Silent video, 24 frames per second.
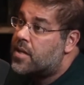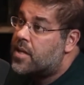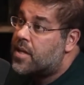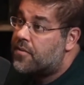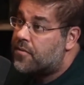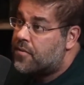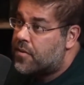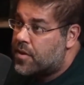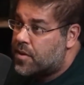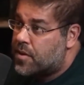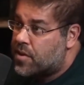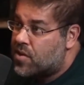
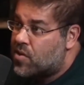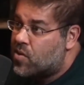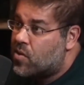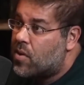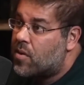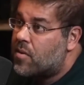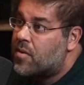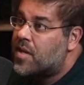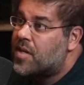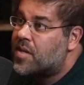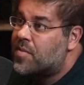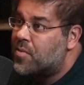Different
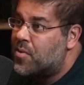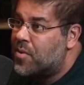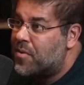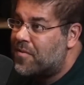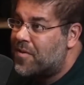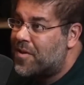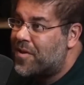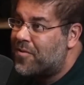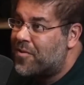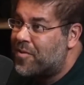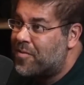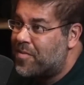stories move
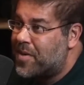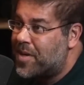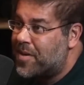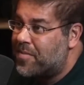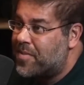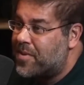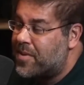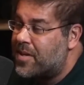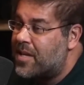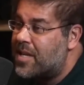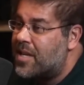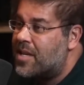different
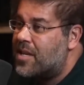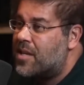people.